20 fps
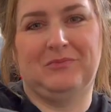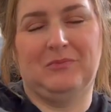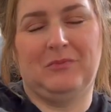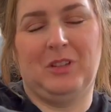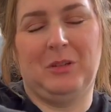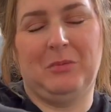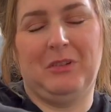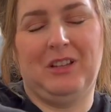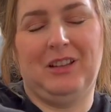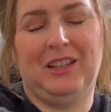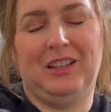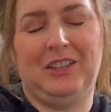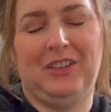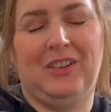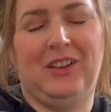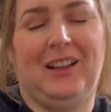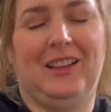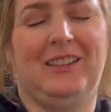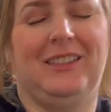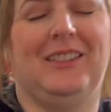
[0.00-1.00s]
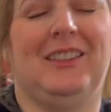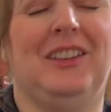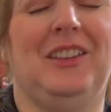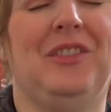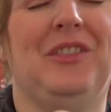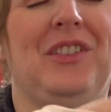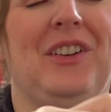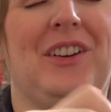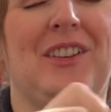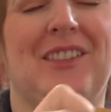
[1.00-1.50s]
Maybe I'll let you guys see
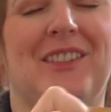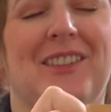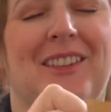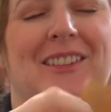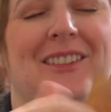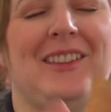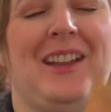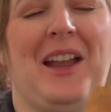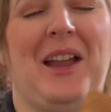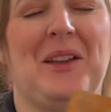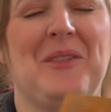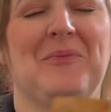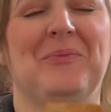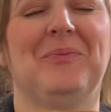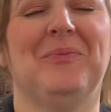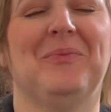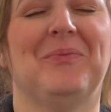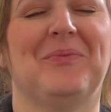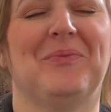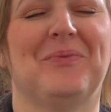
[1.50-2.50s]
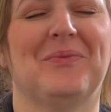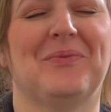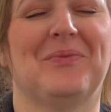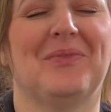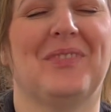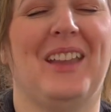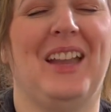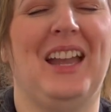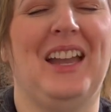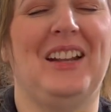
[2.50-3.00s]
first this time.
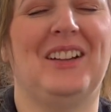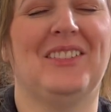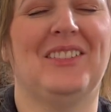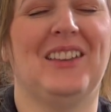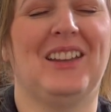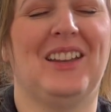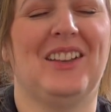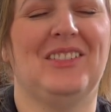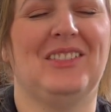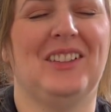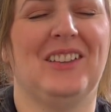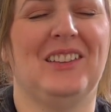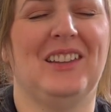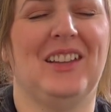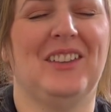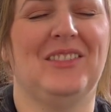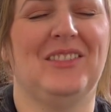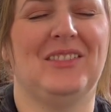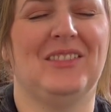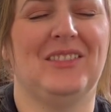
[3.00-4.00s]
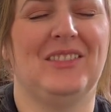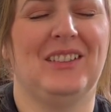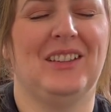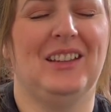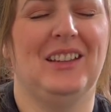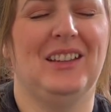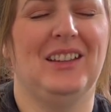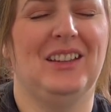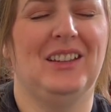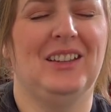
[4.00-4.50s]
I don't think I've done that
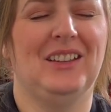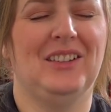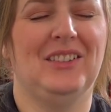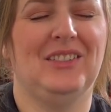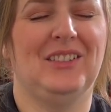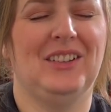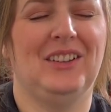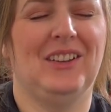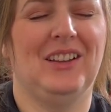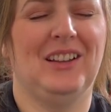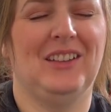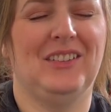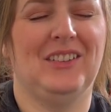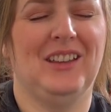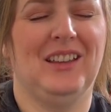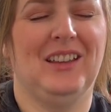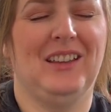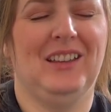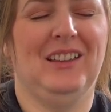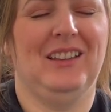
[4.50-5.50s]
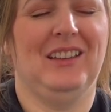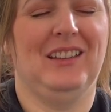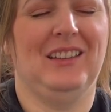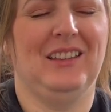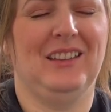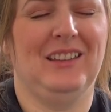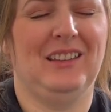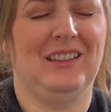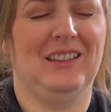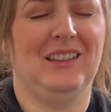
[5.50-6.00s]
for you guys yet.
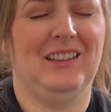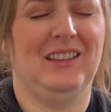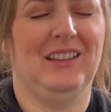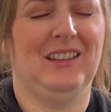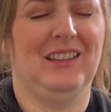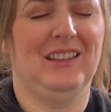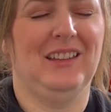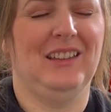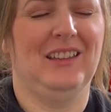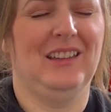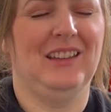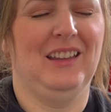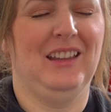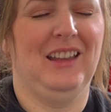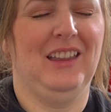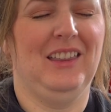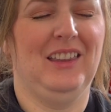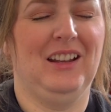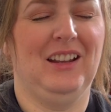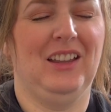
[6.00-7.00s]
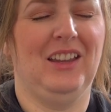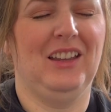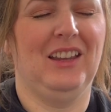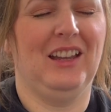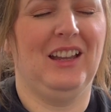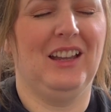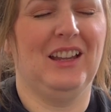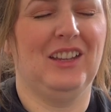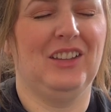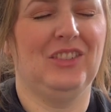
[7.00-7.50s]
And then
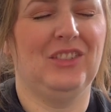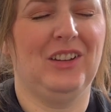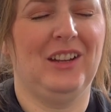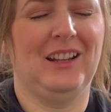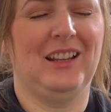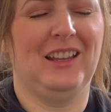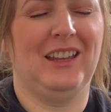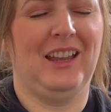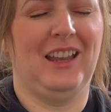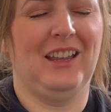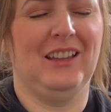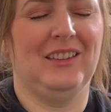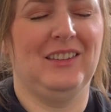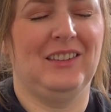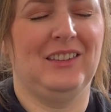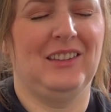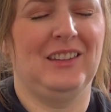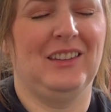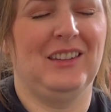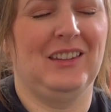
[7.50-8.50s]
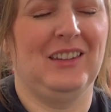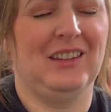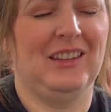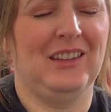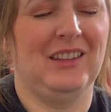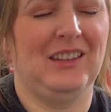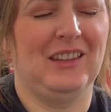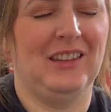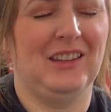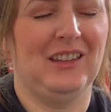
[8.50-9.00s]
I can try to guess.
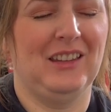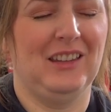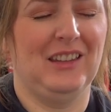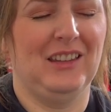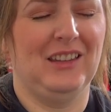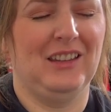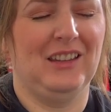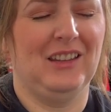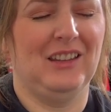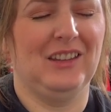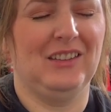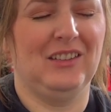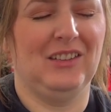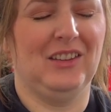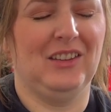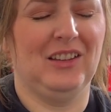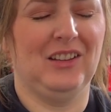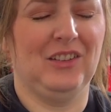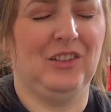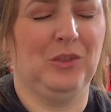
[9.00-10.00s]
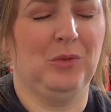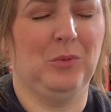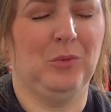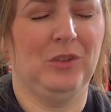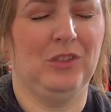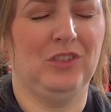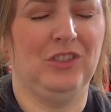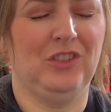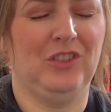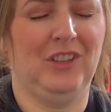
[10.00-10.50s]
So I think there's
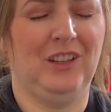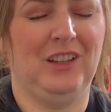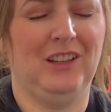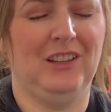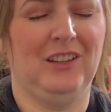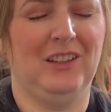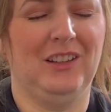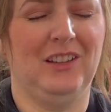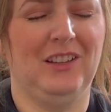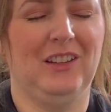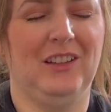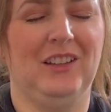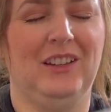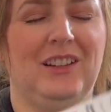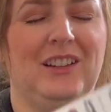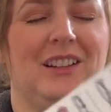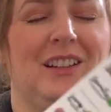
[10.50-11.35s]
one sheet in there.